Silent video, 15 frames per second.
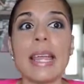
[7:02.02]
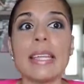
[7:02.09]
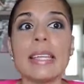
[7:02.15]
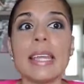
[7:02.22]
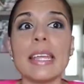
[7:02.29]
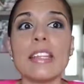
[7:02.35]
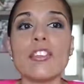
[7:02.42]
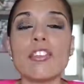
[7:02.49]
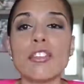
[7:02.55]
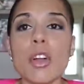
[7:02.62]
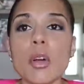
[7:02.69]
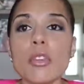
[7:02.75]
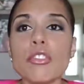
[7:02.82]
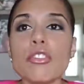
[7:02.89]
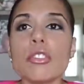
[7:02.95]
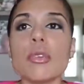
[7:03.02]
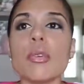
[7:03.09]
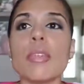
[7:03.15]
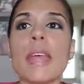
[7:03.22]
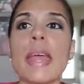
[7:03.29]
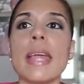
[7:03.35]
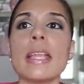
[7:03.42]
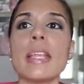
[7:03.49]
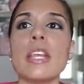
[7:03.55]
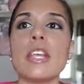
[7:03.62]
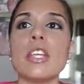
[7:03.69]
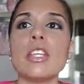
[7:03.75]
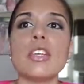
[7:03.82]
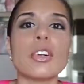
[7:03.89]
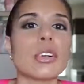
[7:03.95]
And it shows you that
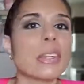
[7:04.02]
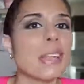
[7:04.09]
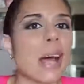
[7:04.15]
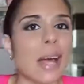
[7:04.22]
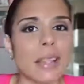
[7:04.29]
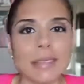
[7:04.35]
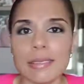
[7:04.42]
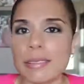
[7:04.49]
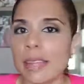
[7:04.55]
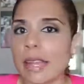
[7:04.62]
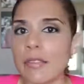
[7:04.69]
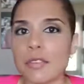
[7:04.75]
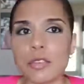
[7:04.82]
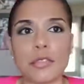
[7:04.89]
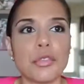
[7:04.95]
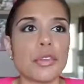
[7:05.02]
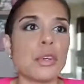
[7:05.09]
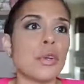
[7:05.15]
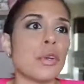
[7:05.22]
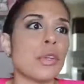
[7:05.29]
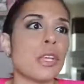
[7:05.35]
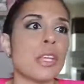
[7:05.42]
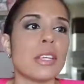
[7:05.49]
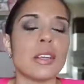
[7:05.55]
you're not a slave to food.